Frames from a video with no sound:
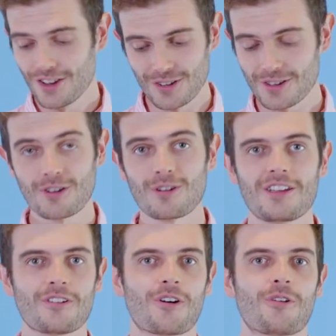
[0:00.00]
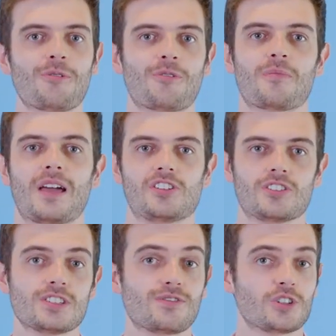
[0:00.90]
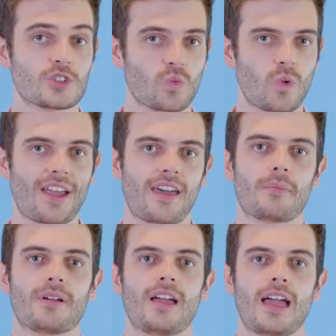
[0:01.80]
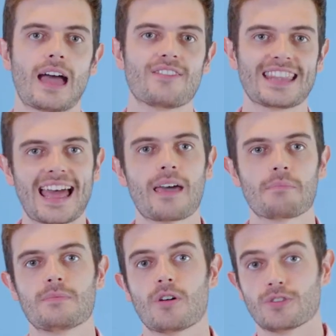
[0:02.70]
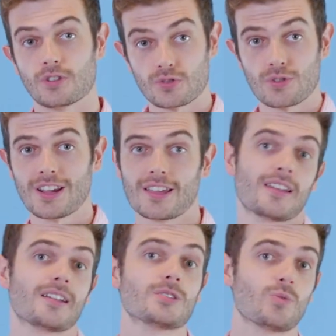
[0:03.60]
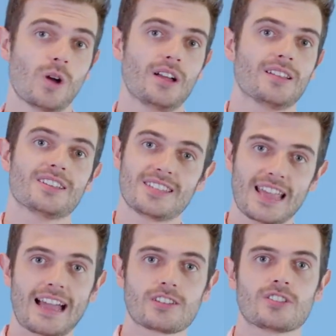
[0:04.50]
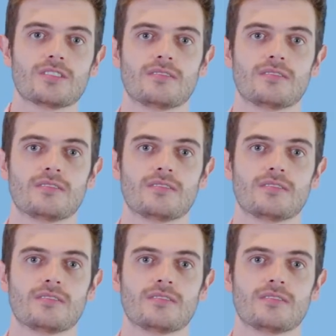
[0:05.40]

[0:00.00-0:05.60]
You can create your own automations for just one app, having that app be both the trigger as well as the action.